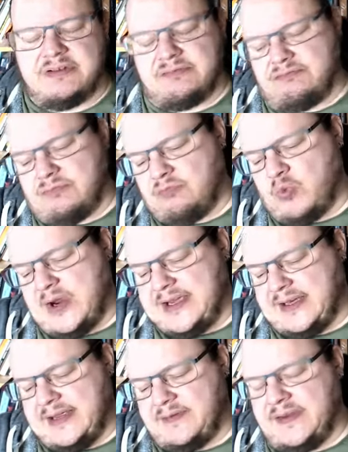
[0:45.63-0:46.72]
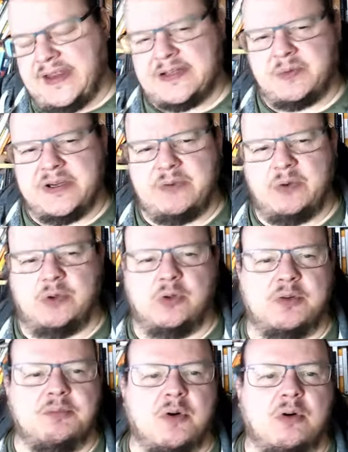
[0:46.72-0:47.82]
week 11, next week, we'll look
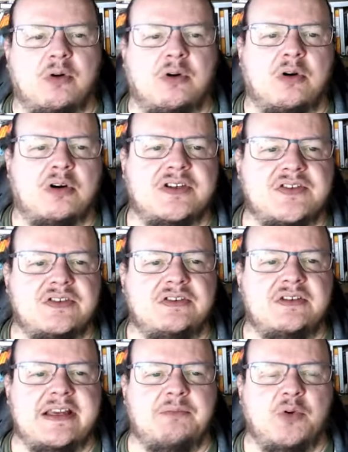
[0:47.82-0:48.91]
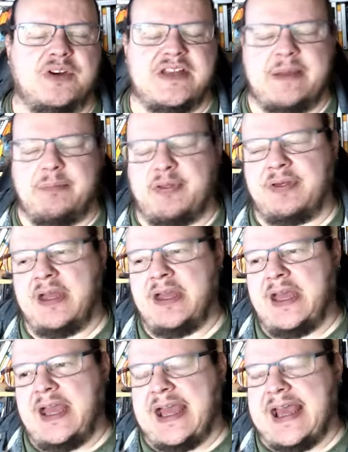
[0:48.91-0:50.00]
in more depth
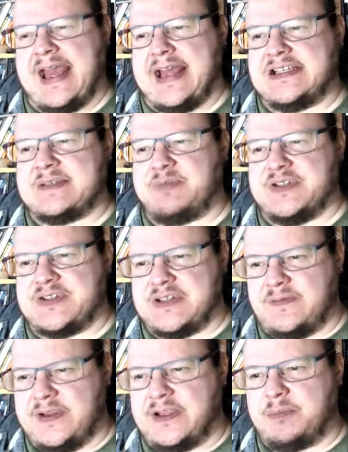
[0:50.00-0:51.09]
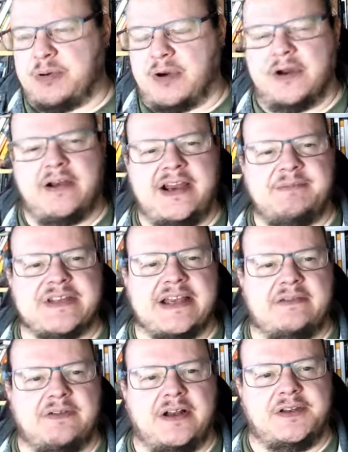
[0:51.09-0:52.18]
at specific programs,
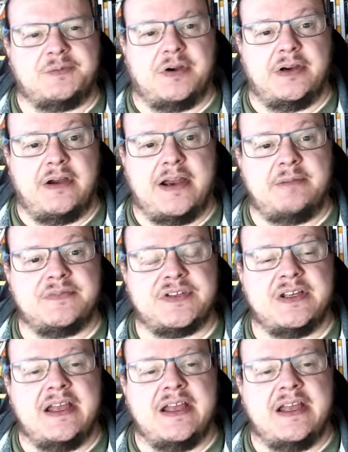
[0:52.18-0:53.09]
anti-violence programs,